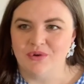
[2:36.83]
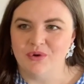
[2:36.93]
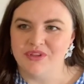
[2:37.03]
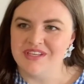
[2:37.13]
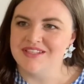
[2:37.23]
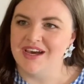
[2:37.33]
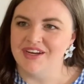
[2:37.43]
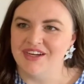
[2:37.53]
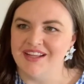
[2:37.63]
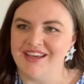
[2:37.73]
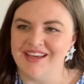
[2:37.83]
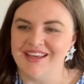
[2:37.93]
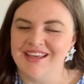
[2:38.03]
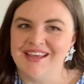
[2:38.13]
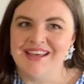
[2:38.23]
Holy
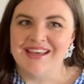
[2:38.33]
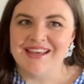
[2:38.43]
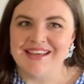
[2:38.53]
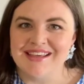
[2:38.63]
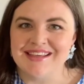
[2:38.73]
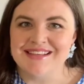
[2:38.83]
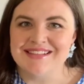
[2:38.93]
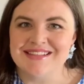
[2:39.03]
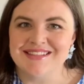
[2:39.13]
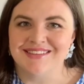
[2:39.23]
Saturday is